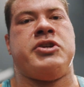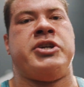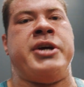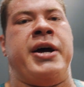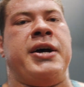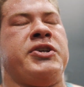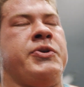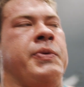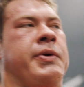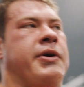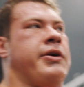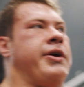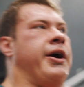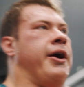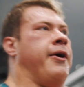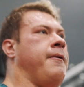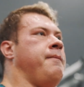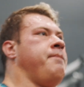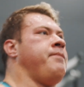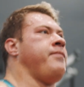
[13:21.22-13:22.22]
chest
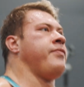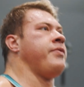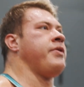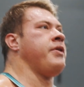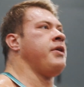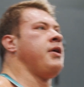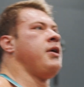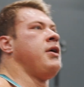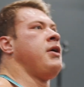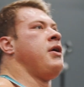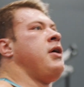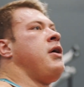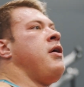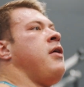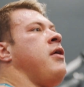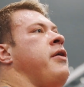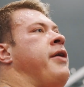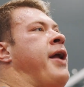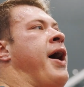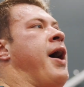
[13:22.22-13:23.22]
workout.
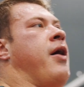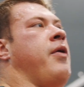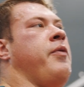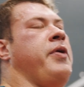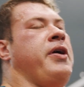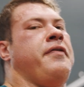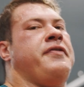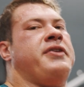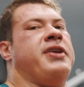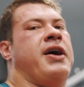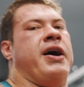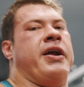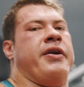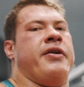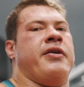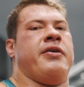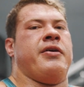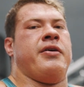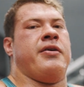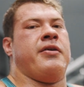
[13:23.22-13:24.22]
Now we've done